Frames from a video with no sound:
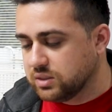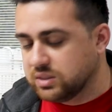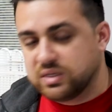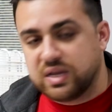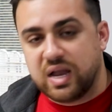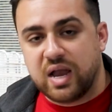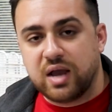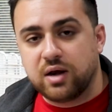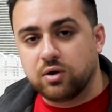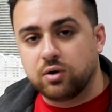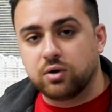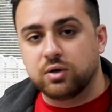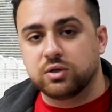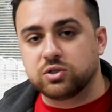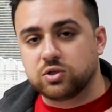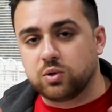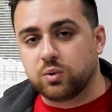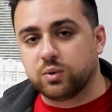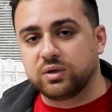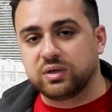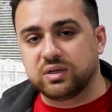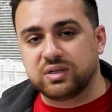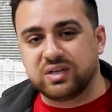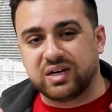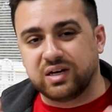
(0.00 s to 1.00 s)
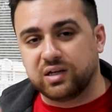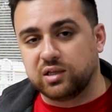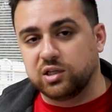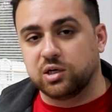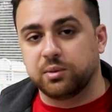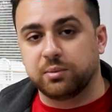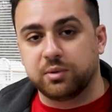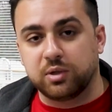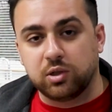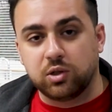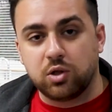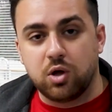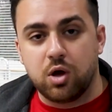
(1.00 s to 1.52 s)
Standard is going to take a
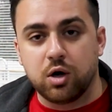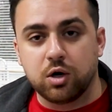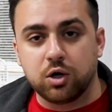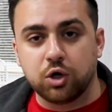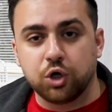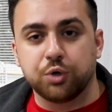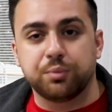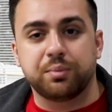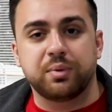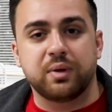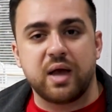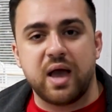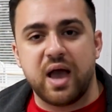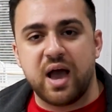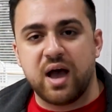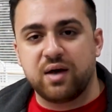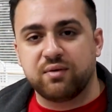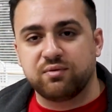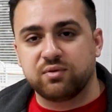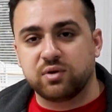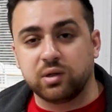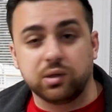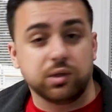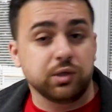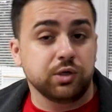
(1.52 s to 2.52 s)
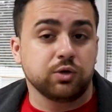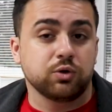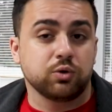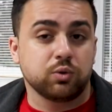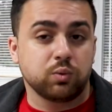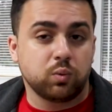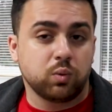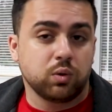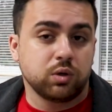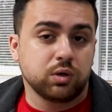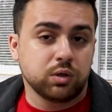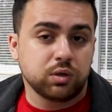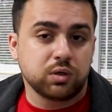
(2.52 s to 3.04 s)
little bit longer, but have cleaner
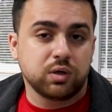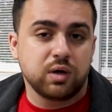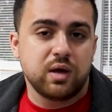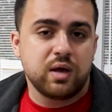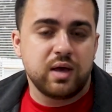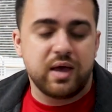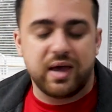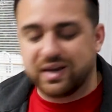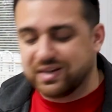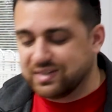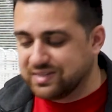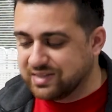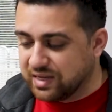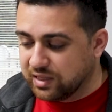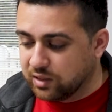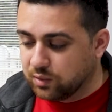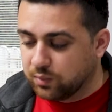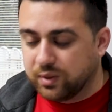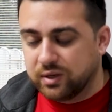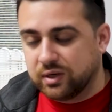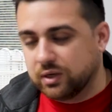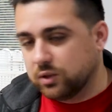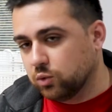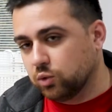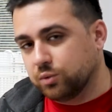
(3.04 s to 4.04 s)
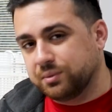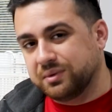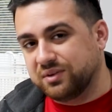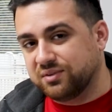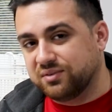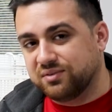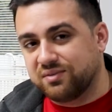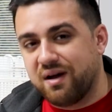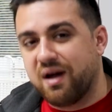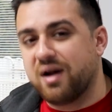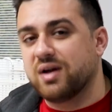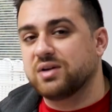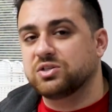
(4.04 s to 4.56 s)
work. Accelerated will be
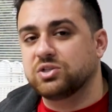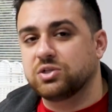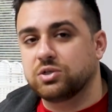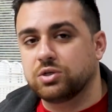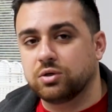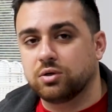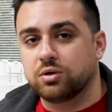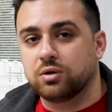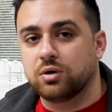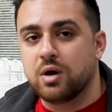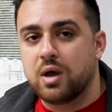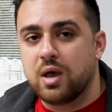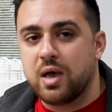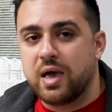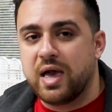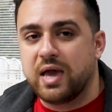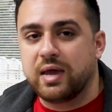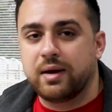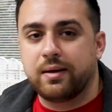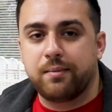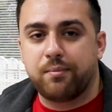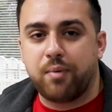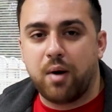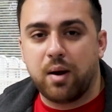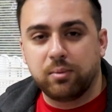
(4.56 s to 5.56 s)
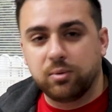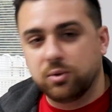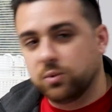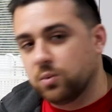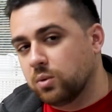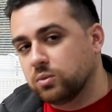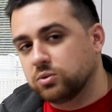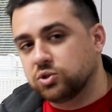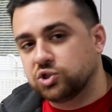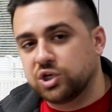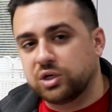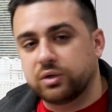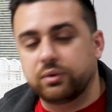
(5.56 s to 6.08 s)
faster, and it probably
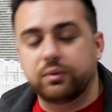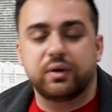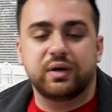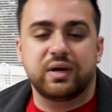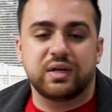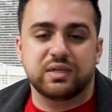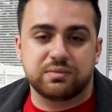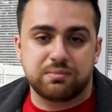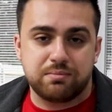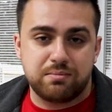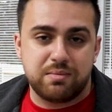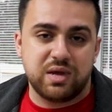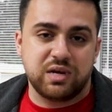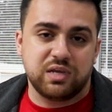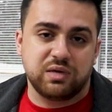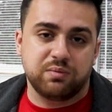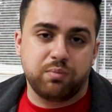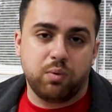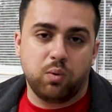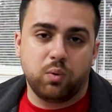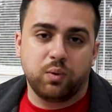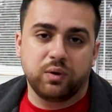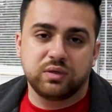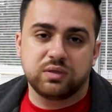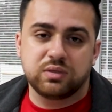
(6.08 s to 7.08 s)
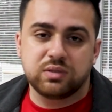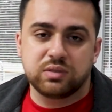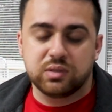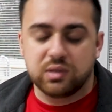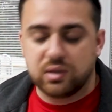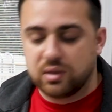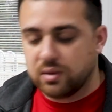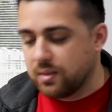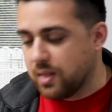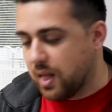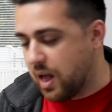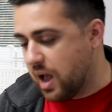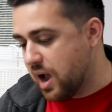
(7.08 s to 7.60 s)
won't generate as many points.
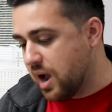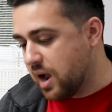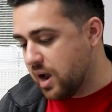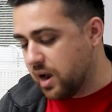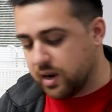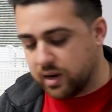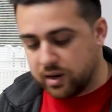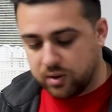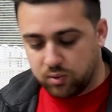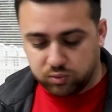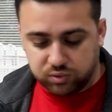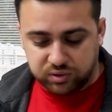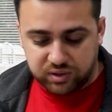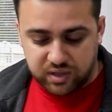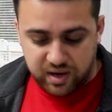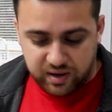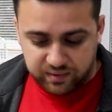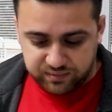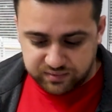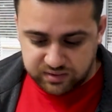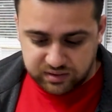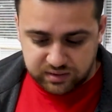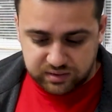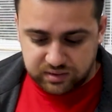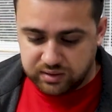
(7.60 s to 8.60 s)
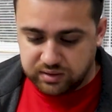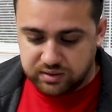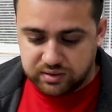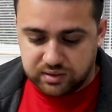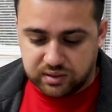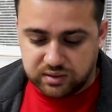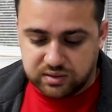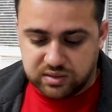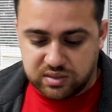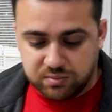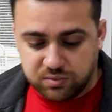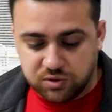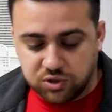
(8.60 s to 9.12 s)
I only have
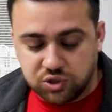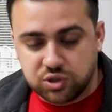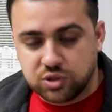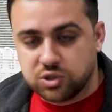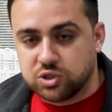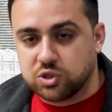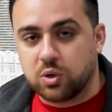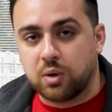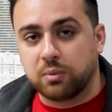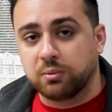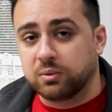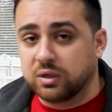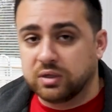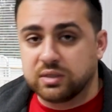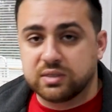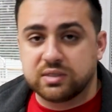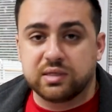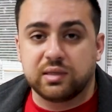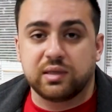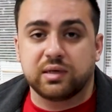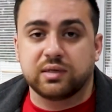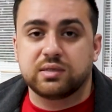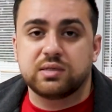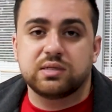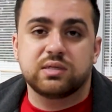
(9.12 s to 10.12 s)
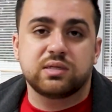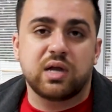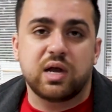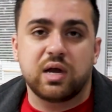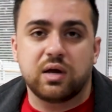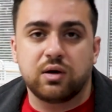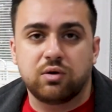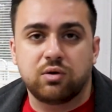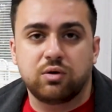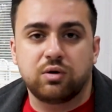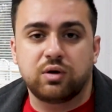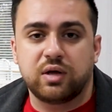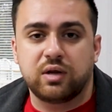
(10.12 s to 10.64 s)
66 images, so I'm gonna select
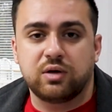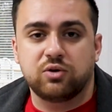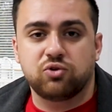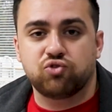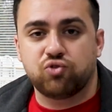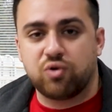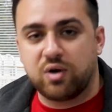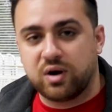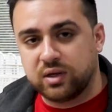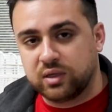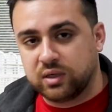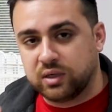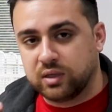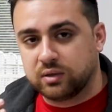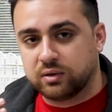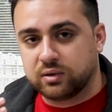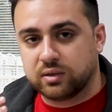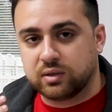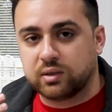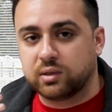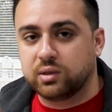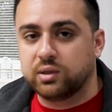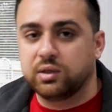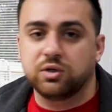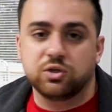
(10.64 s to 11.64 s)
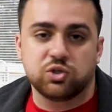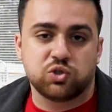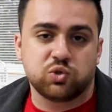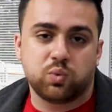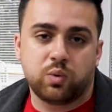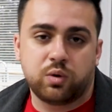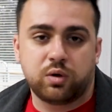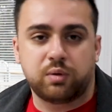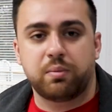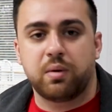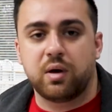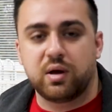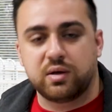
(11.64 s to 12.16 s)
standard and try to get the cleanest work